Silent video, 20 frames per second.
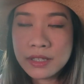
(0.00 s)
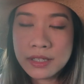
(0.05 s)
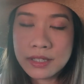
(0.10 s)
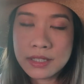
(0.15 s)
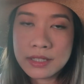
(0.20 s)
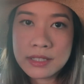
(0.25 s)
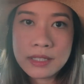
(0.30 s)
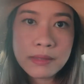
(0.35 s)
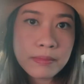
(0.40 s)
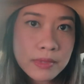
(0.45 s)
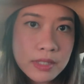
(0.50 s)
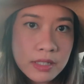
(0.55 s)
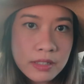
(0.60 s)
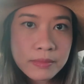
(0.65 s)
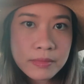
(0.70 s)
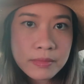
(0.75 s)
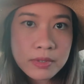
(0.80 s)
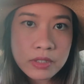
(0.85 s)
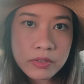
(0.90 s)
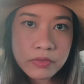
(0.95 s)
the
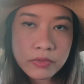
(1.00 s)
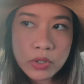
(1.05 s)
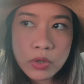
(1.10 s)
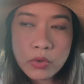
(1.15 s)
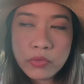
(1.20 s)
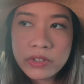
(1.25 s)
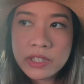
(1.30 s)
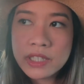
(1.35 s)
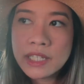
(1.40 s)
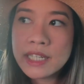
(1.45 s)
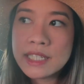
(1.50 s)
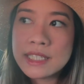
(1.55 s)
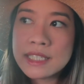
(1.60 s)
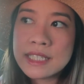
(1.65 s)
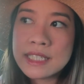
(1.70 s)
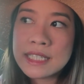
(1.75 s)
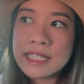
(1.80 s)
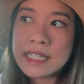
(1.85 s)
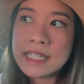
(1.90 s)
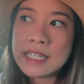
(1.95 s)
symptoms of
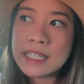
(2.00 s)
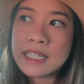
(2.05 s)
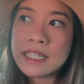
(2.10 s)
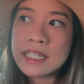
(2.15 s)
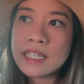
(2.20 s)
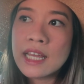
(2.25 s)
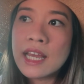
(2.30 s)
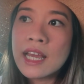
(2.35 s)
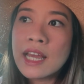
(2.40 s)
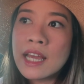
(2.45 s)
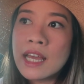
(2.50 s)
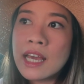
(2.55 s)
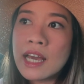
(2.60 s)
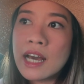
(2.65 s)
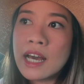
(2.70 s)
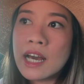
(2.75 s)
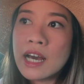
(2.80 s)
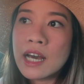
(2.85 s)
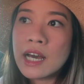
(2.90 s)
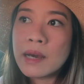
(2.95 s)
COVID-19,
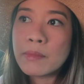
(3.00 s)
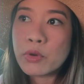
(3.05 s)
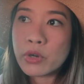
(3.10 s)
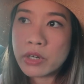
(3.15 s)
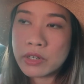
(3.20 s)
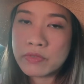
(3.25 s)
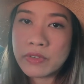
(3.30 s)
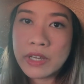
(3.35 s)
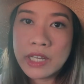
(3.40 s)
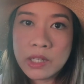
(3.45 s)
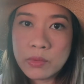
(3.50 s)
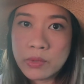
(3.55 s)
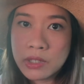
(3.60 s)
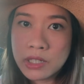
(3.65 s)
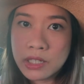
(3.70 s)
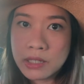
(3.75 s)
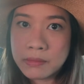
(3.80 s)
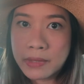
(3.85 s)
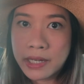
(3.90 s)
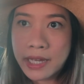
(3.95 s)
or if
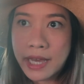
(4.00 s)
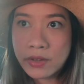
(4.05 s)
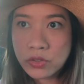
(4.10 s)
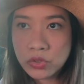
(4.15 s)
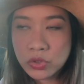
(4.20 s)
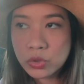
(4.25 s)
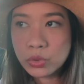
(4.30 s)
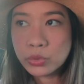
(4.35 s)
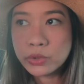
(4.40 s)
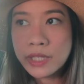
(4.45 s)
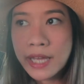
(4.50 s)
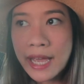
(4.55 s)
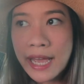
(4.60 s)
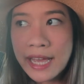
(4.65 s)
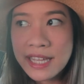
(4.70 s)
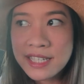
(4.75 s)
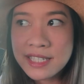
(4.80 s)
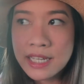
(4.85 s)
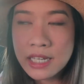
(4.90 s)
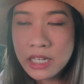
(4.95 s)
anyone in my household
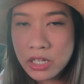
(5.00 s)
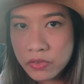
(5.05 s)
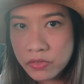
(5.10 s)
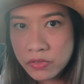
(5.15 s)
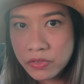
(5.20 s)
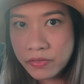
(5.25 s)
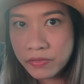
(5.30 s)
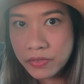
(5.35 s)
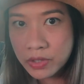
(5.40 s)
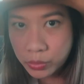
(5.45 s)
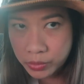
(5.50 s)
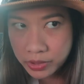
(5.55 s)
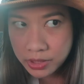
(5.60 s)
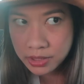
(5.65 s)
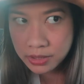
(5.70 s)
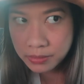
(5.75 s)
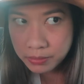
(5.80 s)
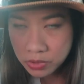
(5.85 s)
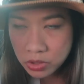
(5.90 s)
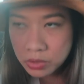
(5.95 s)
has any of the following
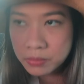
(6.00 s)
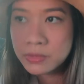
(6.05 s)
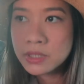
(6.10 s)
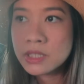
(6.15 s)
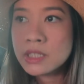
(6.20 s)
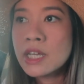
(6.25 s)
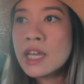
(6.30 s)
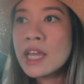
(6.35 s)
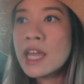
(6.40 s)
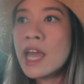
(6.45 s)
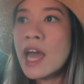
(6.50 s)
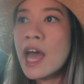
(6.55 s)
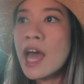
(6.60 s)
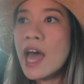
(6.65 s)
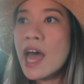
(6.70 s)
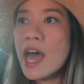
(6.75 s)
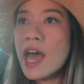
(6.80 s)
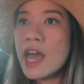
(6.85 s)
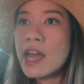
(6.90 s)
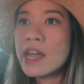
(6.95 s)
symptoms.
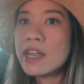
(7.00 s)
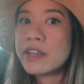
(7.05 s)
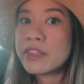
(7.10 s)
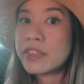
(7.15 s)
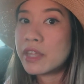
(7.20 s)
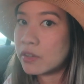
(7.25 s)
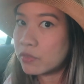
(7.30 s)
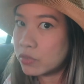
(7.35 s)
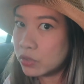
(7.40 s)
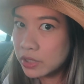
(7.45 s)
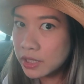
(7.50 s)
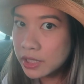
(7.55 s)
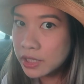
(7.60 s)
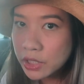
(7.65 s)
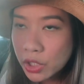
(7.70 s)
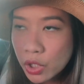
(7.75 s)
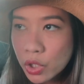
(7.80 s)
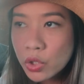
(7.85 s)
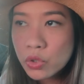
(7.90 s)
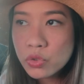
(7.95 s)
And thankfully,
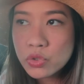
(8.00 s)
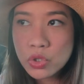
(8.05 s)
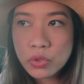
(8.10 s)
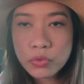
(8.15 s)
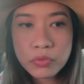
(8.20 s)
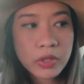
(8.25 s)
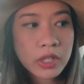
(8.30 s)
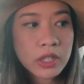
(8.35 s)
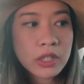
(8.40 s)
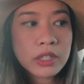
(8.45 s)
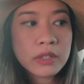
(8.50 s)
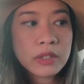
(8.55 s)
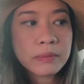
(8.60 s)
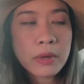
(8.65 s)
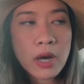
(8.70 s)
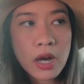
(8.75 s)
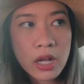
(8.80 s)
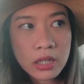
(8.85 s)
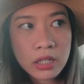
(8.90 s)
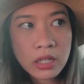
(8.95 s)
no. Jophel and
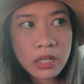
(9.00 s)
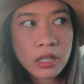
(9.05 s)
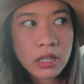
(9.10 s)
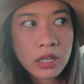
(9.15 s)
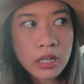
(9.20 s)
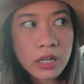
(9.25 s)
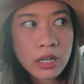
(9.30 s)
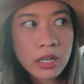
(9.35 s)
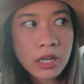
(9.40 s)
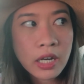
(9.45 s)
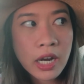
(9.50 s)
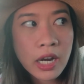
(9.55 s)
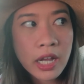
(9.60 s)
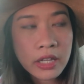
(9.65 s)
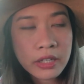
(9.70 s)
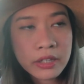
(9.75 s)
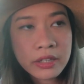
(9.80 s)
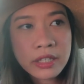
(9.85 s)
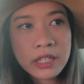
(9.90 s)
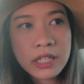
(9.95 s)
Paula are
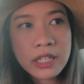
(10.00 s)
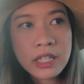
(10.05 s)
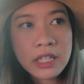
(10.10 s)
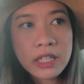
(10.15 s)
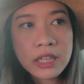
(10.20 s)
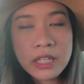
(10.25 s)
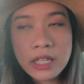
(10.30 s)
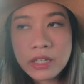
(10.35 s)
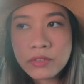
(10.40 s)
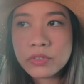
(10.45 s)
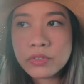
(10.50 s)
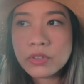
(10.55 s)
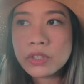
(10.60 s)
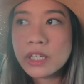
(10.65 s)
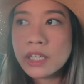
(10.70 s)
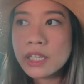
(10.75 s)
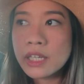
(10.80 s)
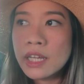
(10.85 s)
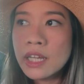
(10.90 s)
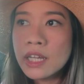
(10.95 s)
healthy,
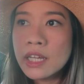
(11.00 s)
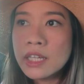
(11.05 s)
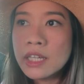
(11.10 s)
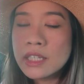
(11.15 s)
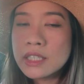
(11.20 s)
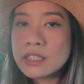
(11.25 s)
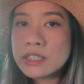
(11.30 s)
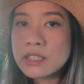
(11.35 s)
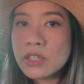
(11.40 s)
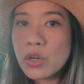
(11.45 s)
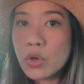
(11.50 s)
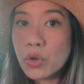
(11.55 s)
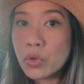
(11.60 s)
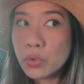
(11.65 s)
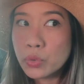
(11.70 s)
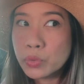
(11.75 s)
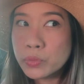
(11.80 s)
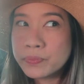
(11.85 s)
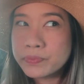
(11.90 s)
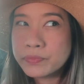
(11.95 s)
thankfully.
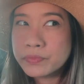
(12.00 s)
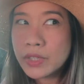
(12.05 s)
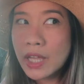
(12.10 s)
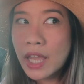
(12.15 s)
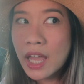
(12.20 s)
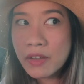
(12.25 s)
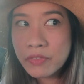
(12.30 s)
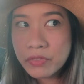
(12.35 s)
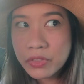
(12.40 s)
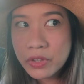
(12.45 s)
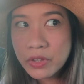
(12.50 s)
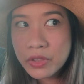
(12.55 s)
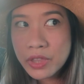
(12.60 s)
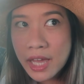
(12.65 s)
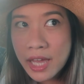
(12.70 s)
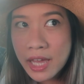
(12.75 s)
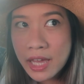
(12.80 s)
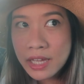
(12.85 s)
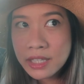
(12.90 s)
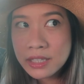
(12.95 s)
So after
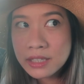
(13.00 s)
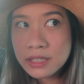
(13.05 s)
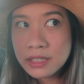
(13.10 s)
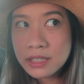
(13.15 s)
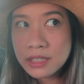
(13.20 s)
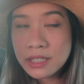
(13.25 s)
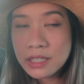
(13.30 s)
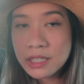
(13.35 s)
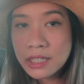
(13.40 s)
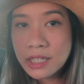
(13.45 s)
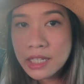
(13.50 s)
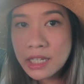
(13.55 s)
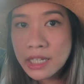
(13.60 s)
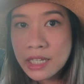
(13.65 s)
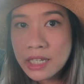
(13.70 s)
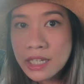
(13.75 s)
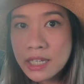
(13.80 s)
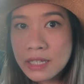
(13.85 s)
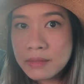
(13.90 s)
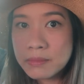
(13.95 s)
that,
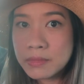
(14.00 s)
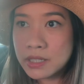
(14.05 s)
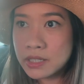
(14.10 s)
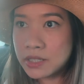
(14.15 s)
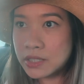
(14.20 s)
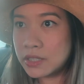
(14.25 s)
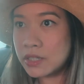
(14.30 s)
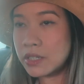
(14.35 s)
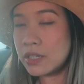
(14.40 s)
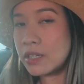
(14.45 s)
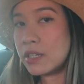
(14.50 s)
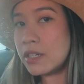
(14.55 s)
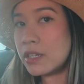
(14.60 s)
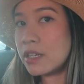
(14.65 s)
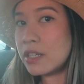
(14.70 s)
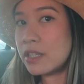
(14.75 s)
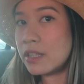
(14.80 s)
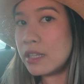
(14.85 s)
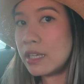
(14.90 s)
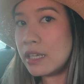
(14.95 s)
he administered
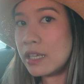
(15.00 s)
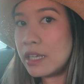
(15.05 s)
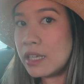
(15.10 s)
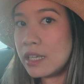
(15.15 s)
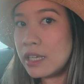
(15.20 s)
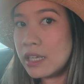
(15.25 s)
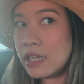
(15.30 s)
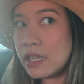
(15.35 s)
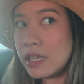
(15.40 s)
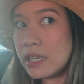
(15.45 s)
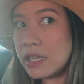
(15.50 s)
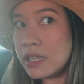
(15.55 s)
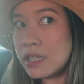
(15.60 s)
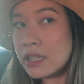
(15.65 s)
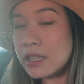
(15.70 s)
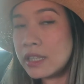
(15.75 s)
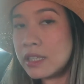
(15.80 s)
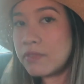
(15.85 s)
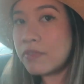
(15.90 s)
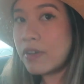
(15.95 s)
the
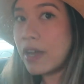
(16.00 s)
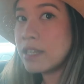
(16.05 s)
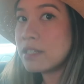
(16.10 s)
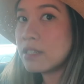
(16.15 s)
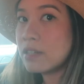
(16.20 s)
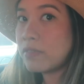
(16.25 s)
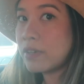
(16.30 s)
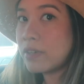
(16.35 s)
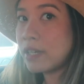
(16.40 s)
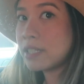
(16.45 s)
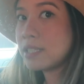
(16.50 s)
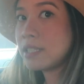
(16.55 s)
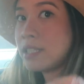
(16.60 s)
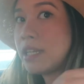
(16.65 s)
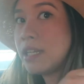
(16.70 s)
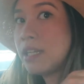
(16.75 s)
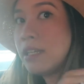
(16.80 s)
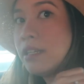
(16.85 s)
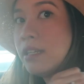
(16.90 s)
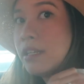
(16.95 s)
Pfizer
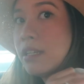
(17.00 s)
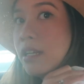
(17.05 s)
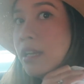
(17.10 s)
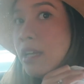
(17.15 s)
vaccine.